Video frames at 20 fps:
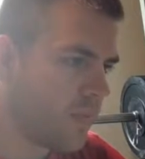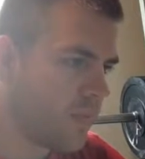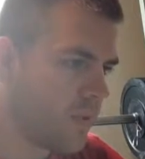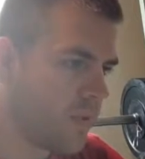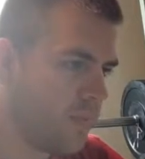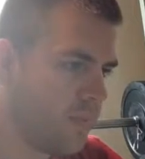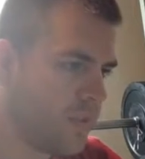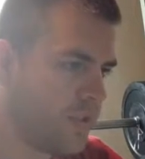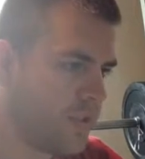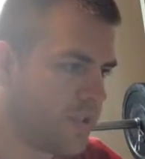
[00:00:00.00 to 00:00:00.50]

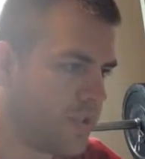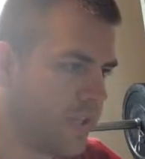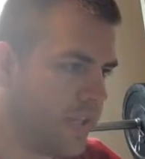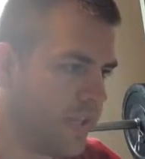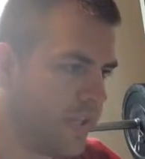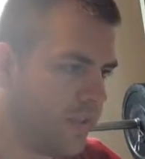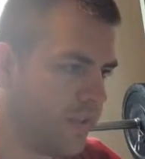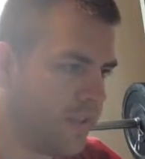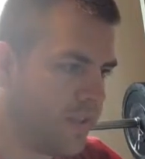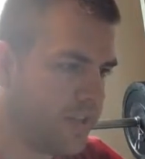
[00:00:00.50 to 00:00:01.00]
me just
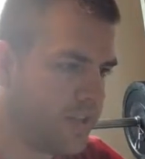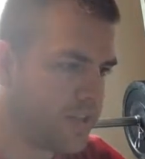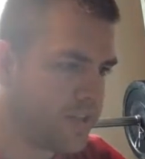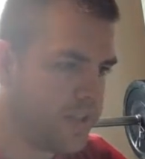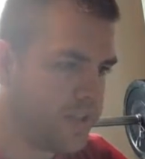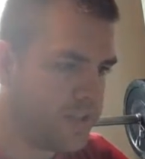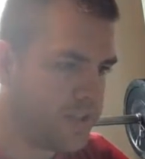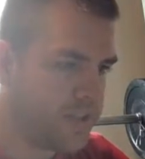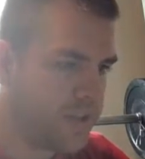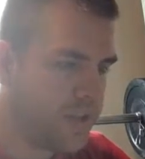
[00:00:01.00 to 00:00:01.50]
edit this
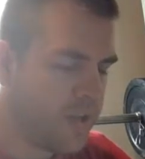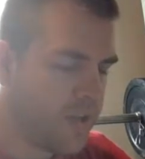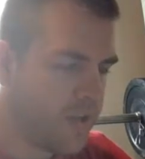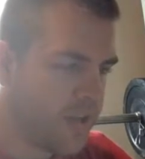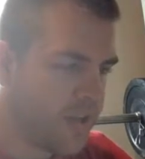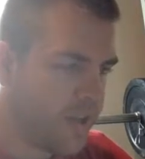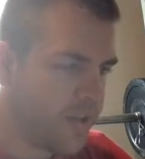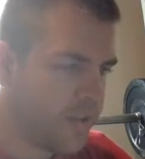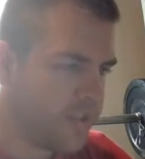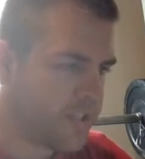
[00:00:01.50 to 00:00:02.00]
because
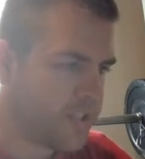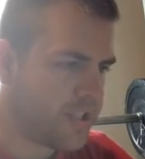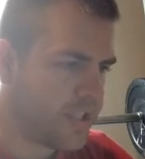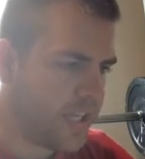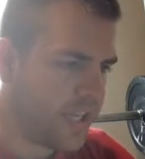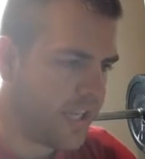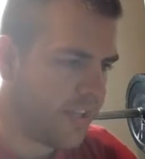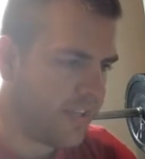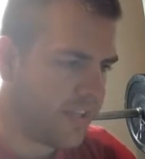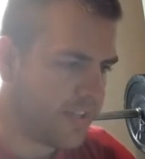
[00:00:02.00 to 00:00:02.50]
I think she
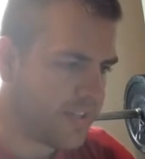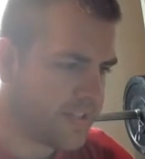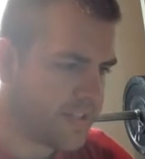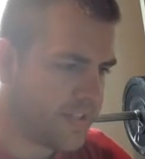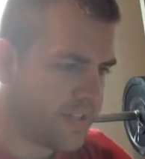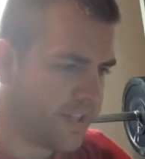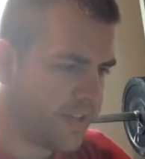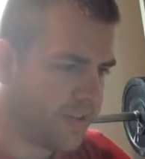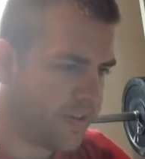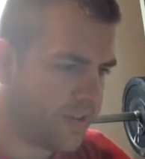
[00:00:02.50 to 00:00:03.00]
had like a
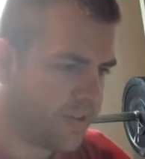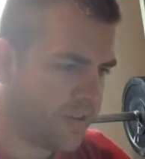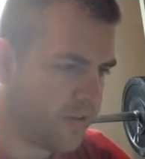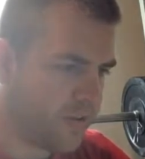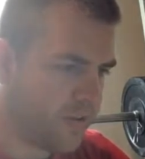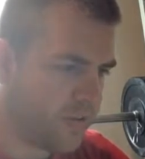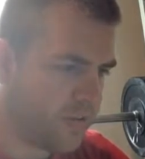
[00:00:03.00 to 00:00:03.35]
standard